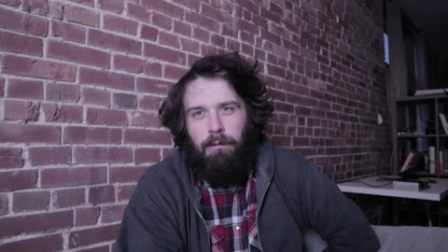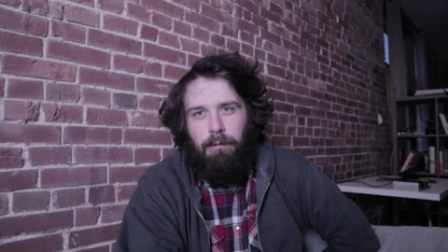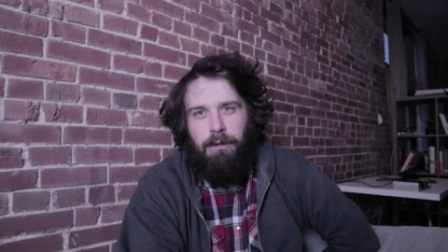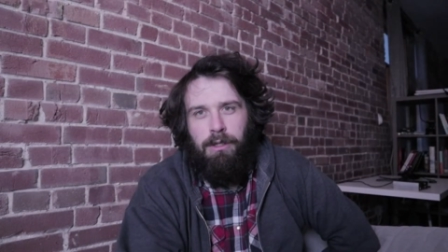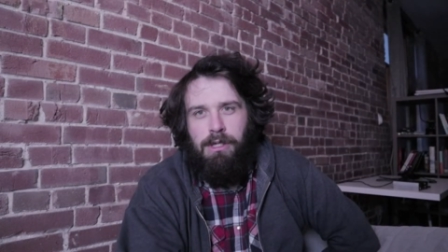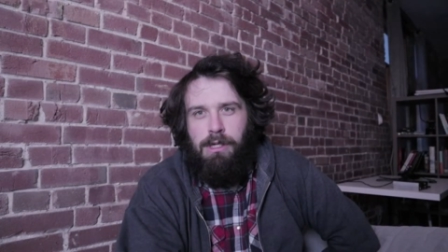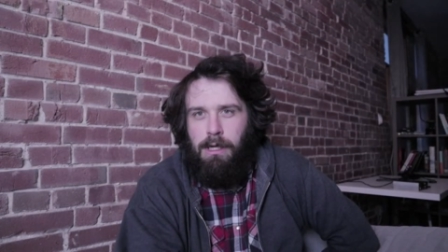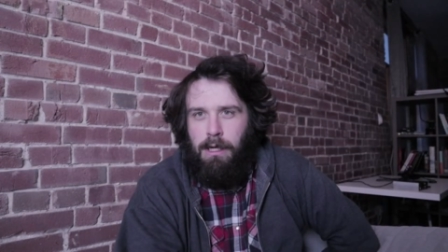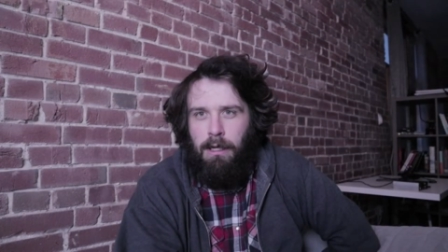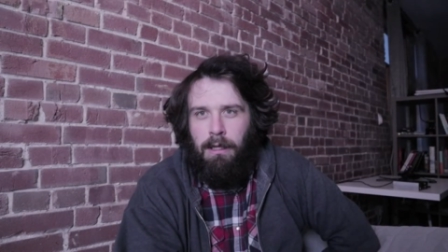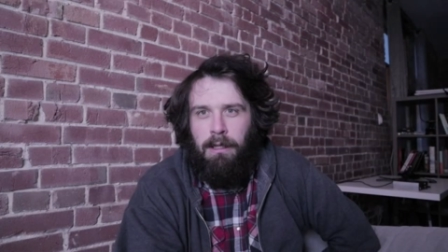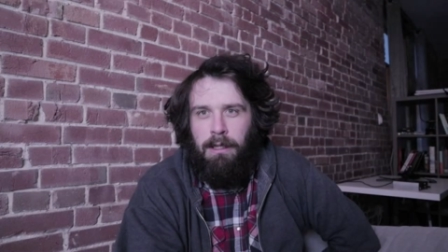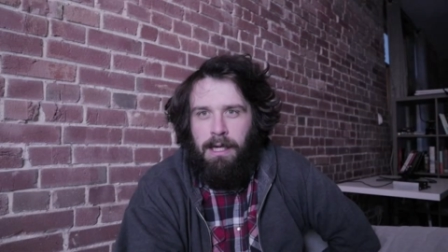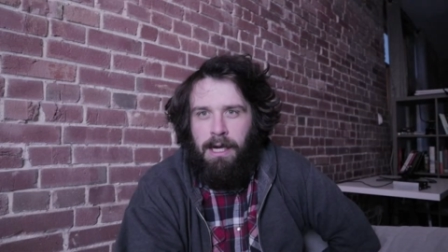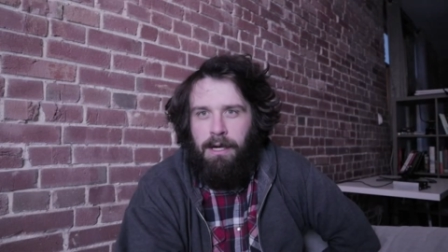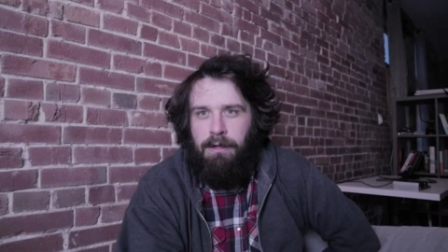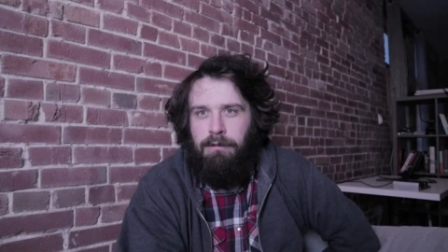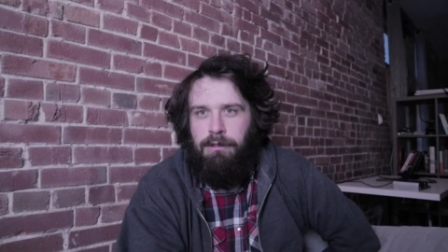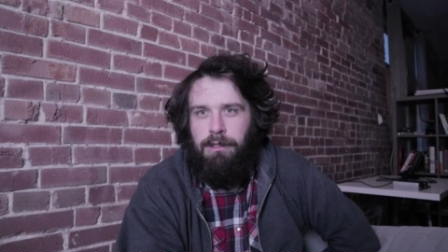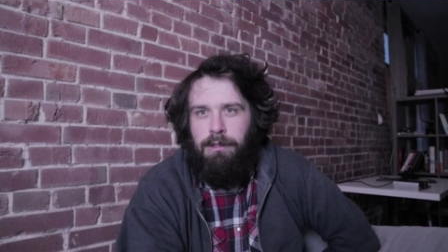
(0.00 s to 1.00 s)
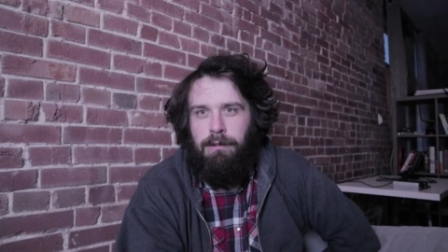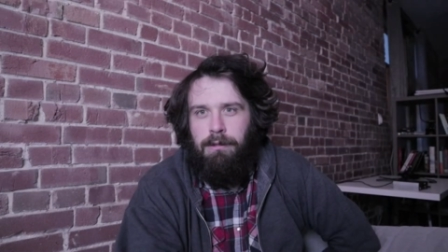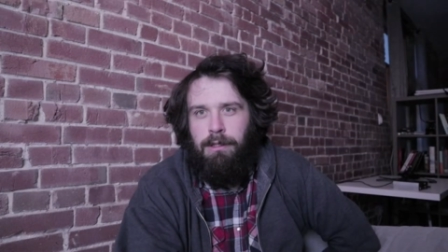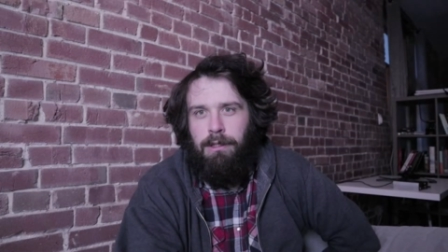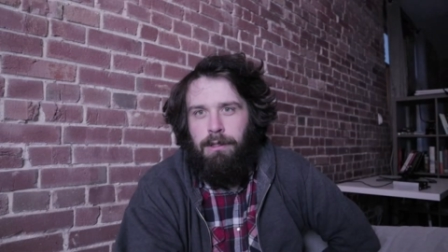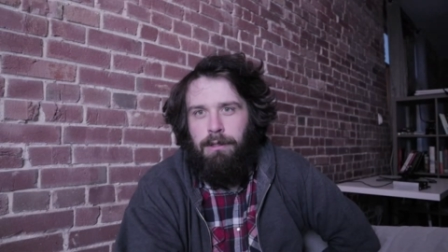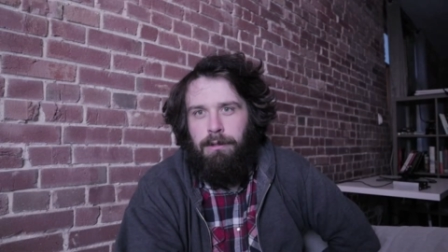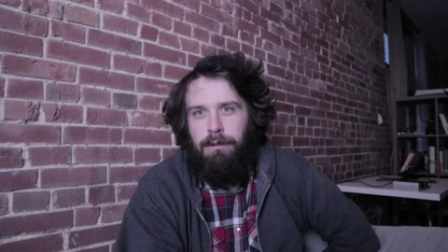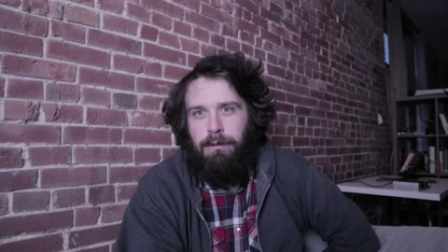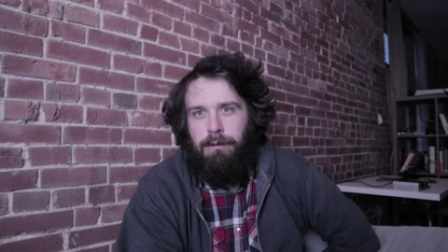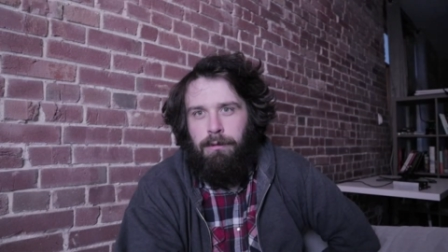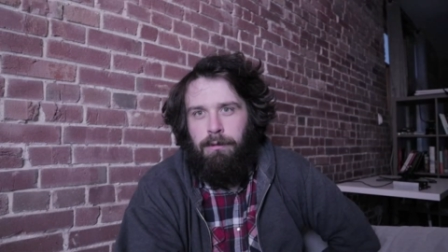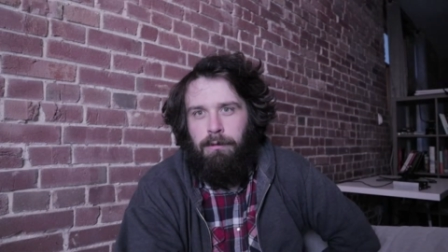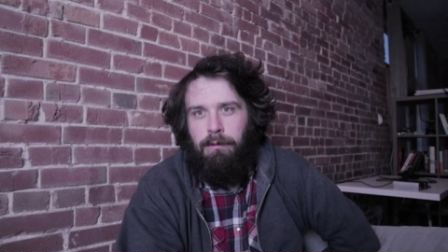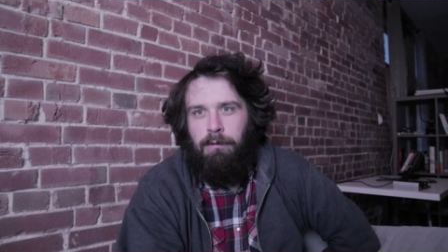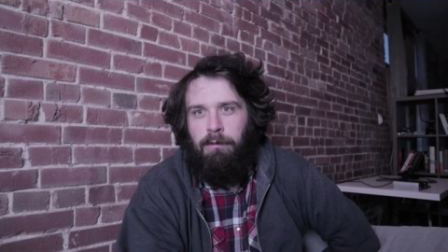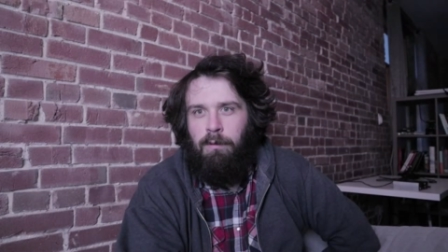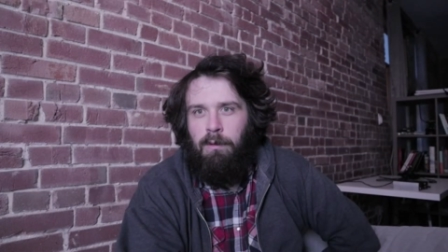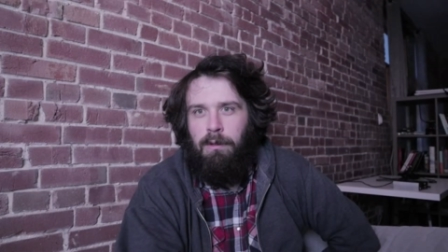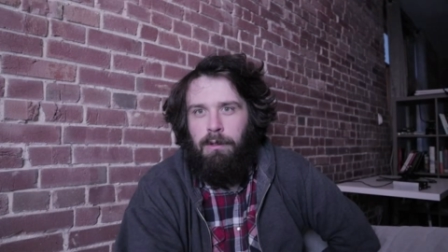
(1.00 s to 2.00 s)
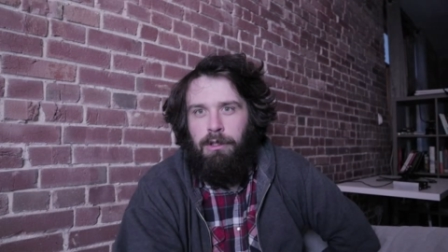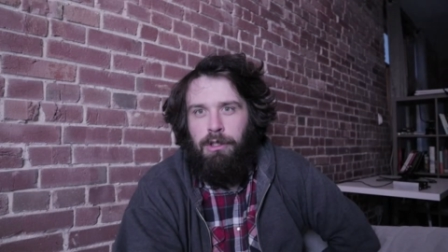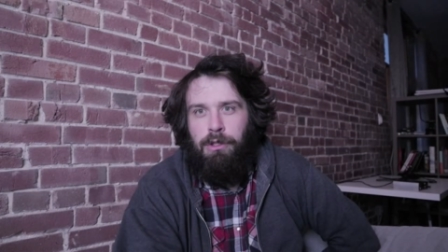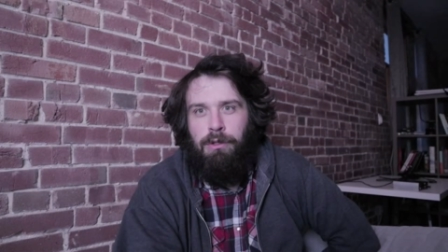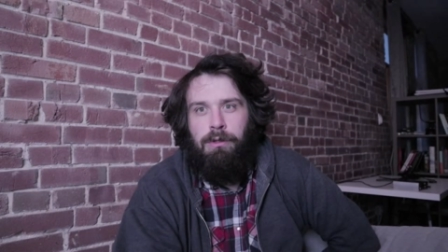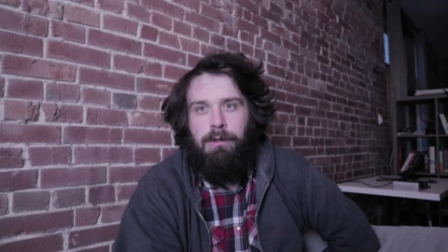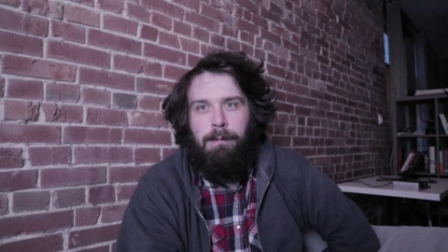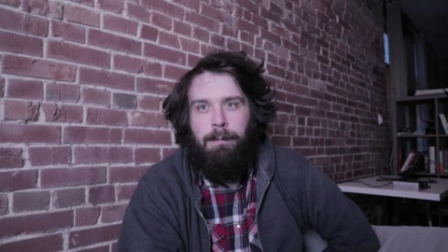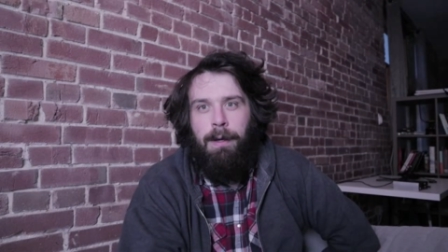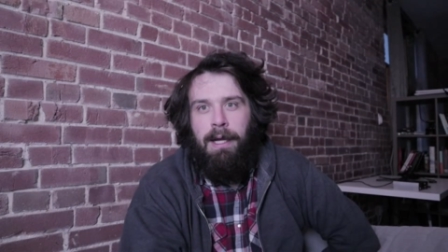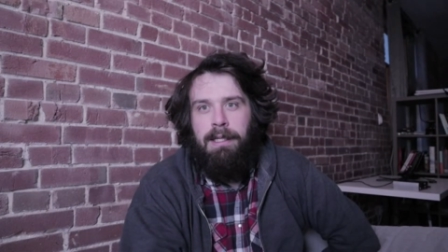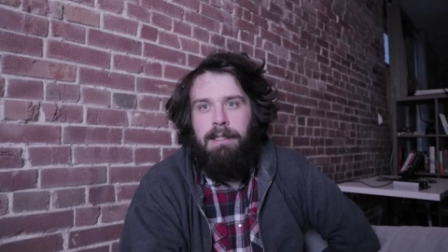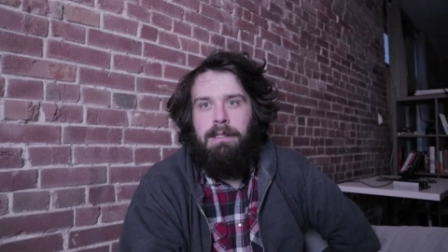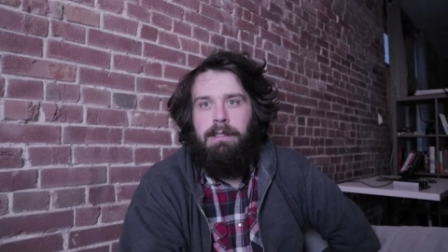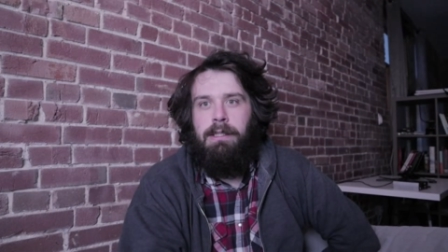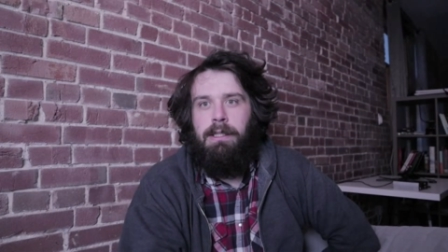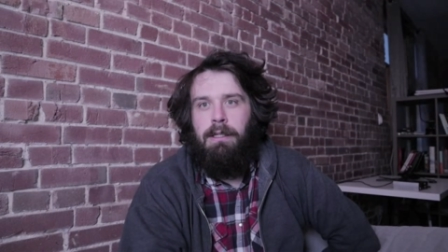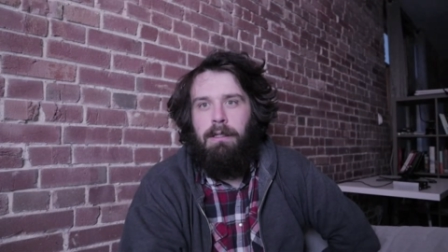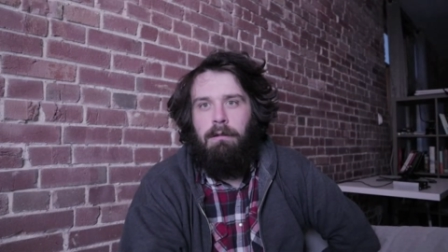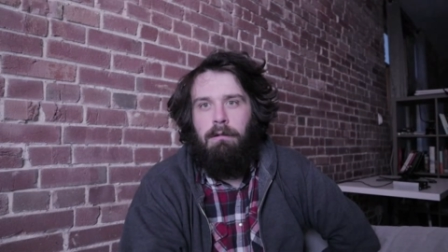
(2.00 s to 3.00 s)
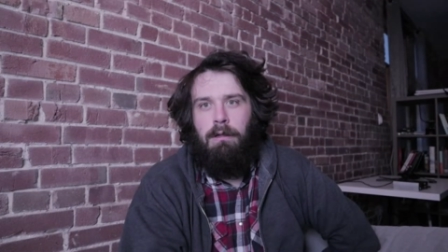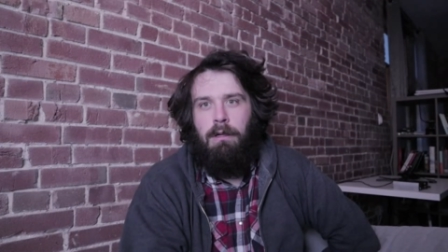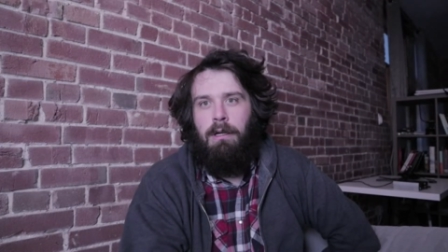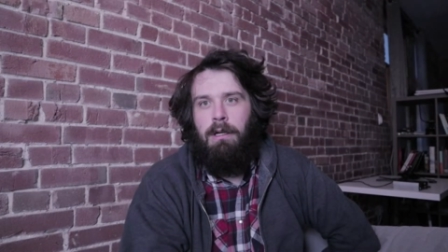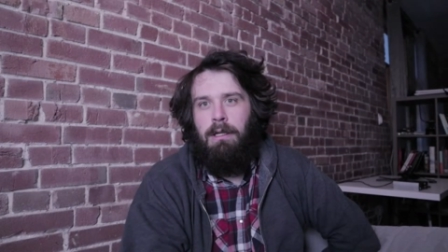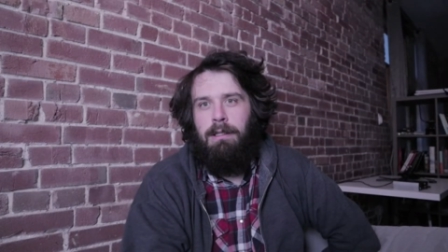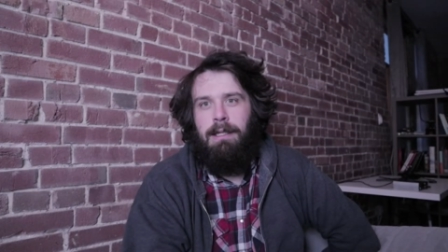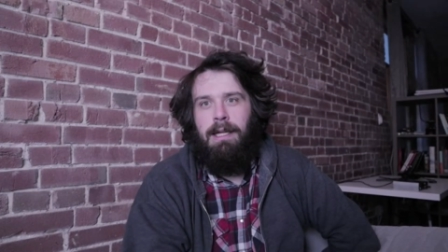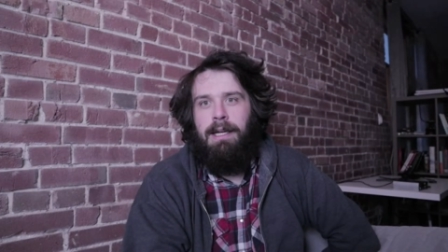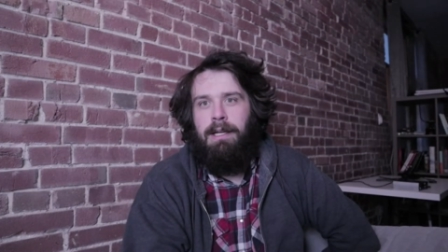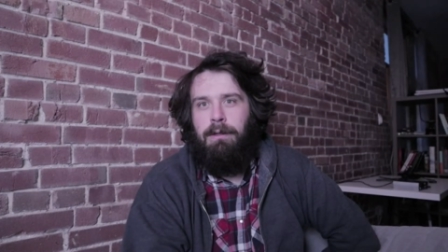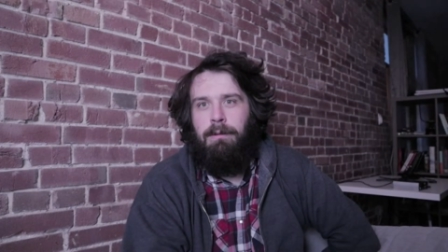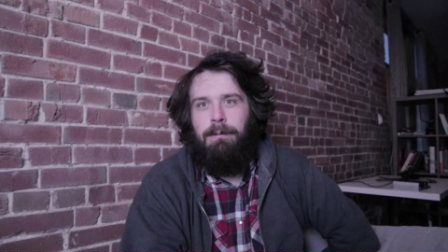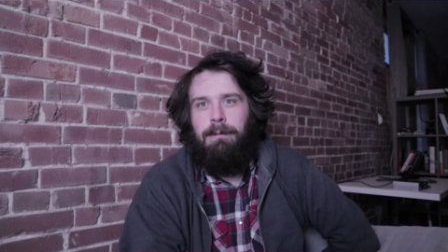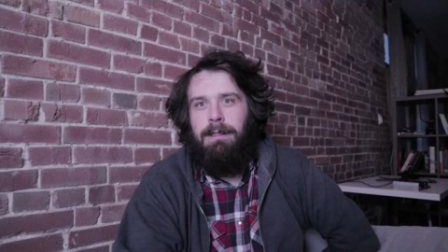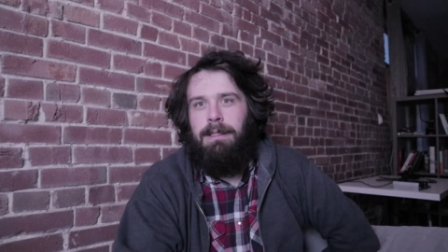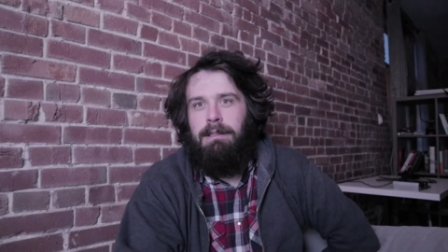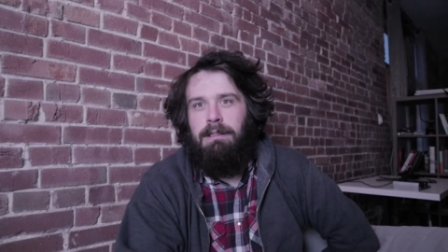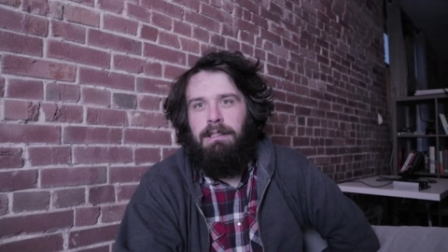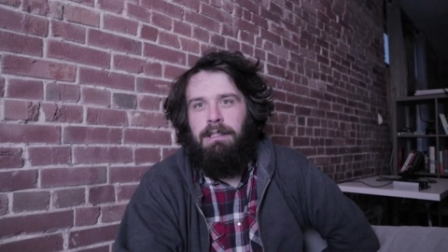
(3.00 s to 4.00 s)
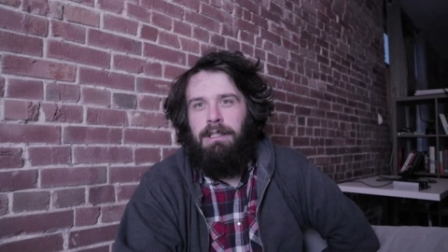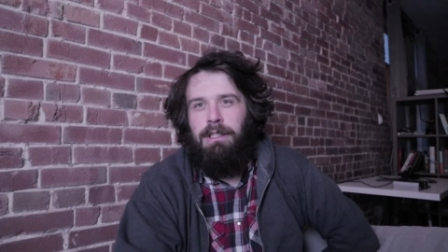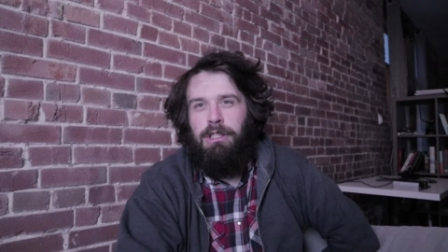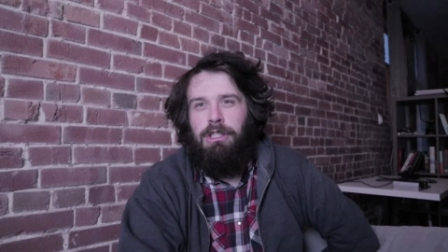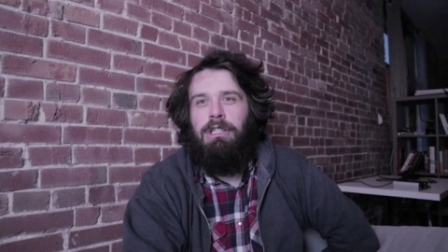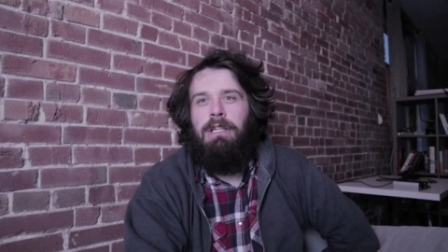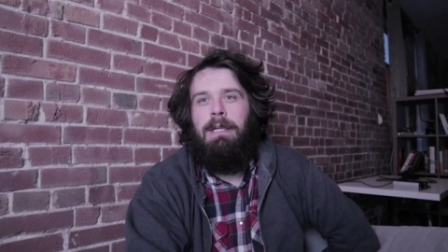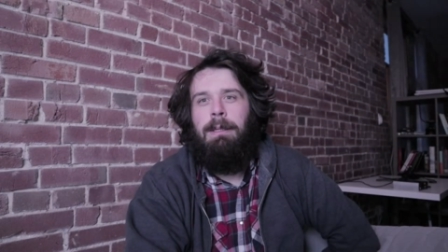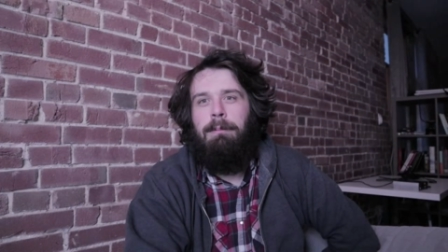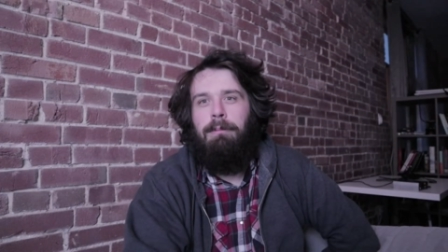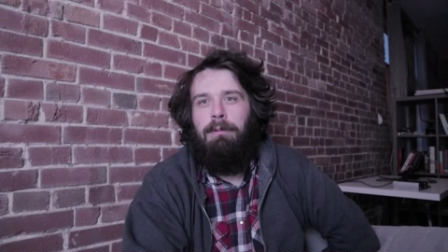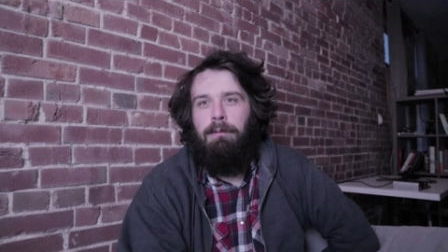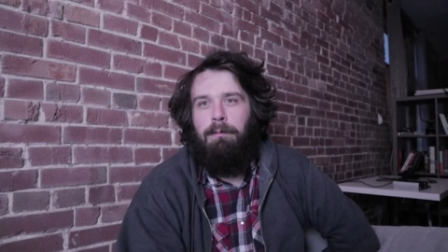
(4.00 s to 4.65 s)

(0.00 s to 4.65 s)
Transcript: which allows you to use BASIC on like a really cheap